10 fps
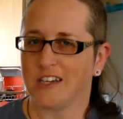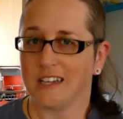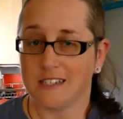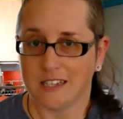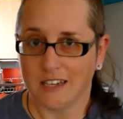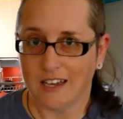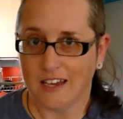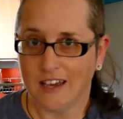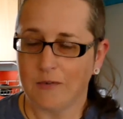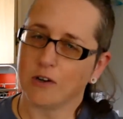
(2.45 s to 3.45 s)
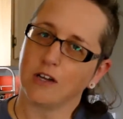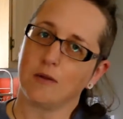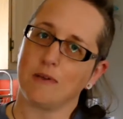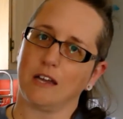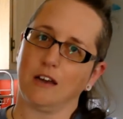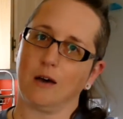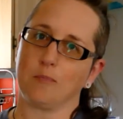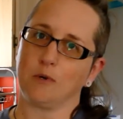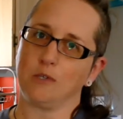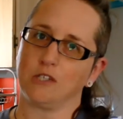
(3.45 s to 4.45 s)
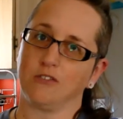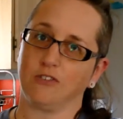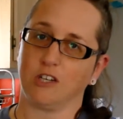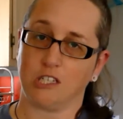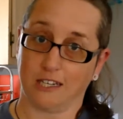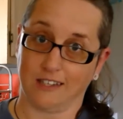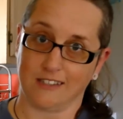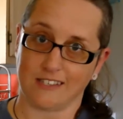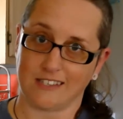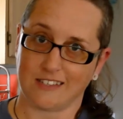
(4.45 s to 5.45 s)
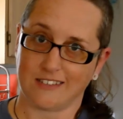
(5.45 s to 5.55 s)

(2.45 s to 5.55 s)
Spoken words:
and today we're going to make kombucha for chickens.